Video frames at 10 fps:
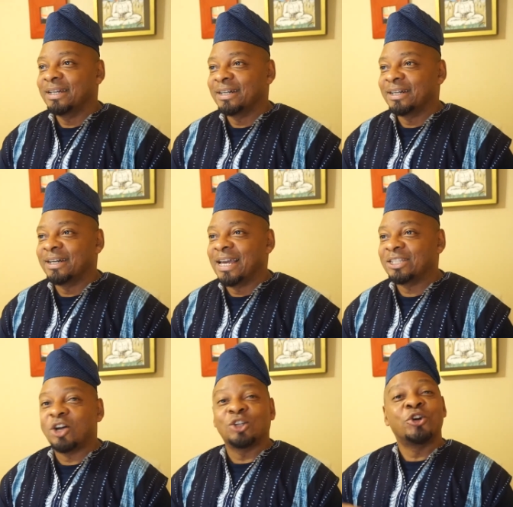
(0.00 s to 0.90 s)
uh,
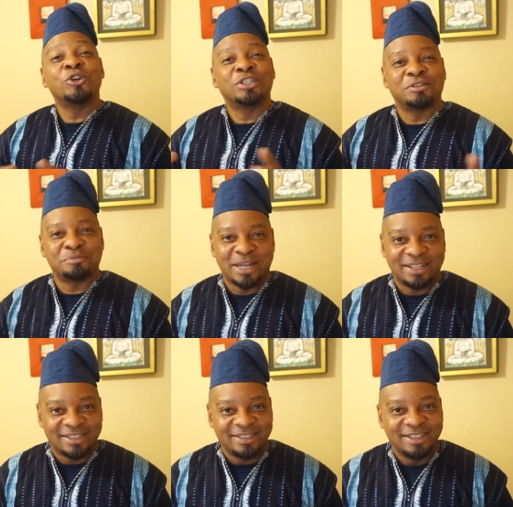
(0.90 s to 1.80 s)
as alternative medicine.